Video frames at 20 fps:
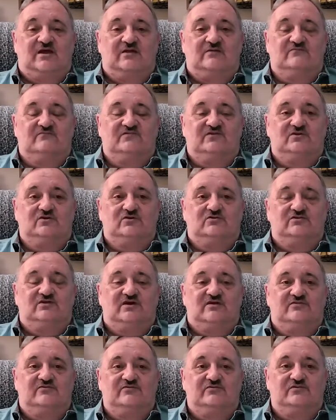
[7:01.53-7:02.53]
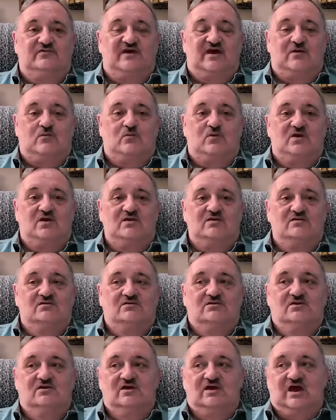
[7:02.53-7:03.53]
item veto done through that way,
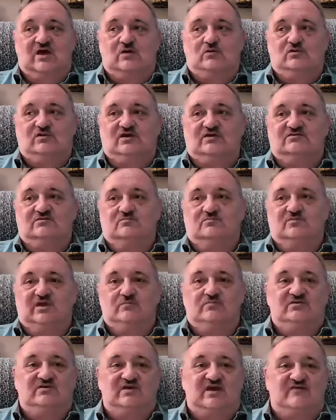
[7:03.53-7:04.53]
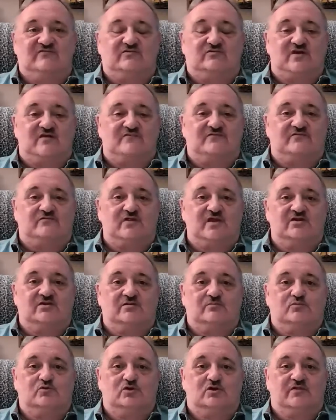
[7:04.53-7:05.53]
I would like to maybe have a
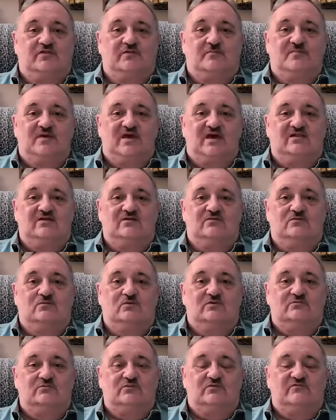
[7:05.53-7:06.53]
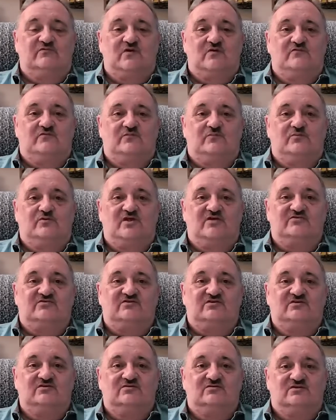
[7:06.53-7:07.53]
referendum put on the ballot when we vote for
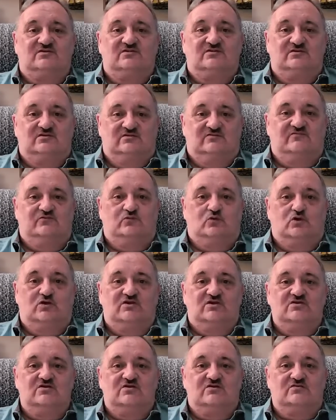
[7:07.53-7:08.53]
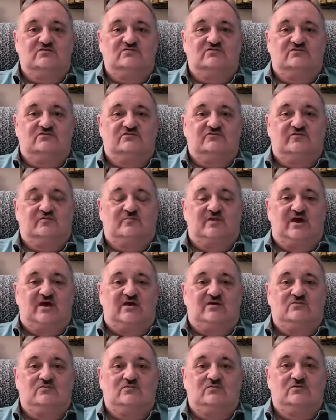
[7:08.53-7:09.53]
president in 4 years from
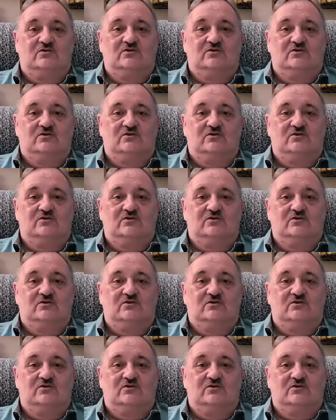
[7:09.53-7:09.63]
now.